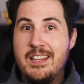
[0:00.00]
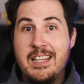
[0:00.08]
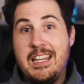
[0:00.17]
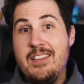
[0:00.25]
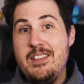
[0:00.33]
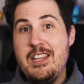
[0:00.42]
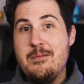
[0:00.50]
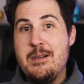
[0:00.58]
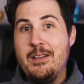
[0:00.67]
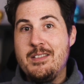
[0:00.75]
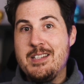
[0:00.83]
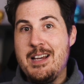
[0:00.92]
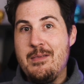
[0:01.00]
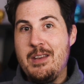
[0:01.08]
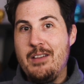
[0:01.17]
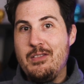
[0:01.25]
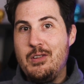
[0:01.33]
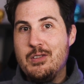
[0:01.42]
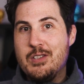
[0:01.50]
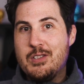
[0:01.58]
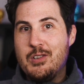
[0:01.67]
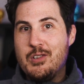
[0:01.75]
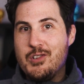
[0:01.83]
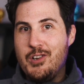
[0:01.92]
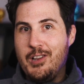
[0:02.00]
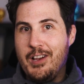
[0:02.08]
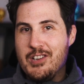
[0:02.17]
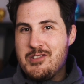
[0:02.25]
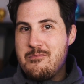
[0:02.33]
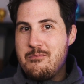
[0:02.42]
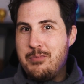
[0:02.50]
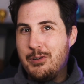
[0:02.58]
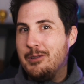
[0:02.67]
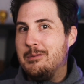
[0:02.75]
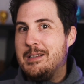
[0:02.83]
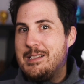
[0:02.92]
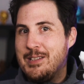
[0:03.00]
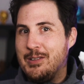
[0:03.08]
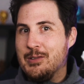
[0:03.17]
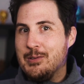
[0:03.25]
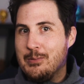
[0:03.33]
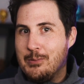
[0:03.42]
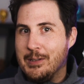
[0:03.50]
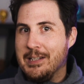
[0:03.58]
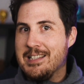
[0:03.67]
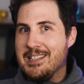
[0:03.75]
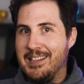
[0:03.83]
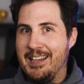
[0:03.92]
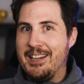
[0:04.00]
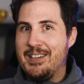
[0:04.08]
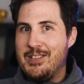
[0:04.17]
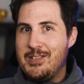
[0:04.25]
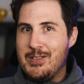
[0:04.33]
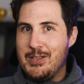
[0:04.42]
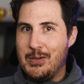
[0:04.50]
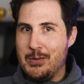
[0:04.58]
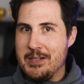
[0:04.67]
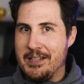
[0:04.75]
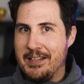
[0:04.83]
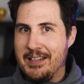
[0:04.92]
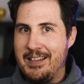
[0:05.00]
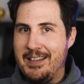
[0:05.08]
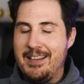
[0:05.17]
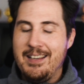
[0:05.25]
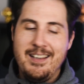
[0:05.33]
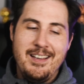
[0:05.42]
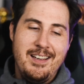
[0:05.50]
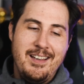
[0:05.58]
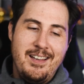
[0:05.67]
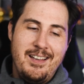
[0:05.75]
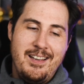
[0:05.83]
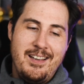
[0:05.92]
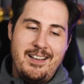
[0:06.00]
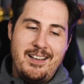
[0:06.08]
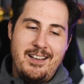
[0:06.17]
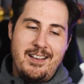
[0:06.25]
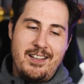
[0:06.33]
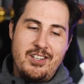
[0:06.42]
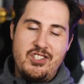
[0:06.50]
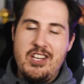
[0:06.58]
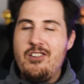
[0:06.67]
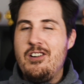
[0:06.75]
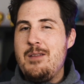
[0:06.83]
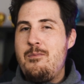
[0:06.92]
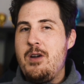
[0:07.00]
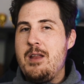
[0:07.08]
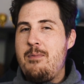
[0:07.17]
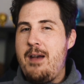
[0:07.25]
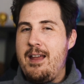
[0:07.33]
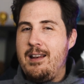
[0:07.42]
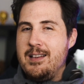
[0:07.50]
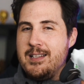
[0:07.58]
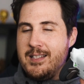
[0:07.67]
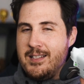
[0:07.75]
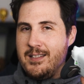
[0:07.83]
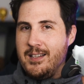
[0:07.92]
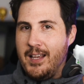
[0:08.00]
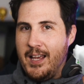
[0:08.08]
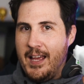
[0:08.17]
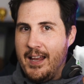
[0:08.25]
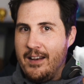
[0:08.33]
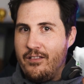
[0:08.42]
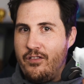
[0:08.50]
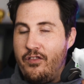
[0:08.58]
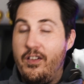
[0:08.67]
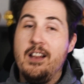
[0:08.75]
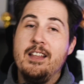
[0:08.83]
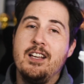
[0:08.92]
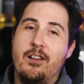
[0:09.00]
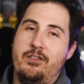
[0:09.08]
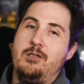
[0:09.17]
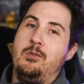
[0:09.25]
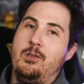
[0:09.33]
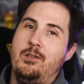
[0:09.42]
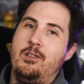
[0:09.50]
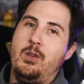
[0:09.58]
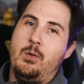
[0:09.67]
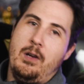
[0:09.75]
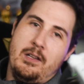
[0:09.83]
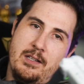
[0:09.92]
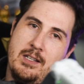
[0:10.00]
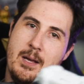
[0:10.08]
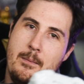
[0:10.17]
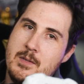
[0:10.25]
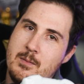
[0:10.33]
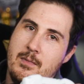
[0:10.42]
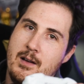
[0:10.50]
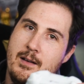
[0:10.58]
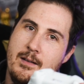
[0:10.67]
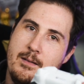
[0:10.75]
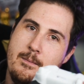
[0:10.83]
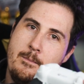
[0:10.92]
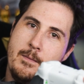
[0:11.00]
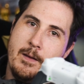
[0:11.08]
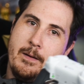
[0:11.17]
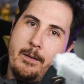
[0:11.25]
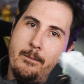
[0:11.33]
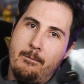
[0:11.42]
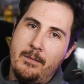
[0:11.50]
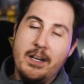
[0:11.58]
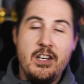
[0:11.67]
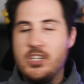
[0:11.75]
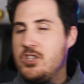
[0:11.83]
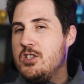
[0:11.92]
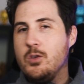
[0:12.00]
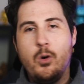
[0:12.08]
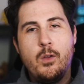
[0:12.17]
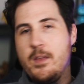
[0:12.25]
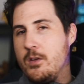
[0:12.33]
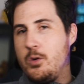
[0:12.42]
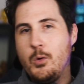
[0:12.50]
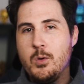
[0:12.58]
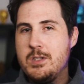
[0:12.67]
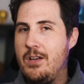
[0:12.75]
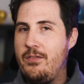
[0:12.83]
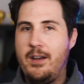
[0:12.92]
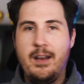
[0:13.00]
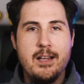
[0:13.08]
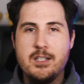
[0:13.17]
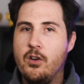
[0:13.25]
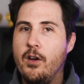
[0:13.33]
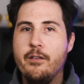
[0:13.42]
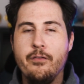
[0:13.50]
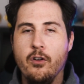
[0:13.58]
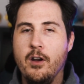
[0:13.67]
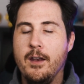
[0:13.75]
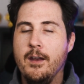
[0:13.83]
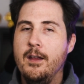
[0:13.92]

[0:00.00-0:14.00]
Given the amount of time that I've used this controller, I should probably tell you what it's like to use it. Generally pretty painless and fairly comfortable are the words that come to mind. In addition to all the other cool stuff that it has going for it,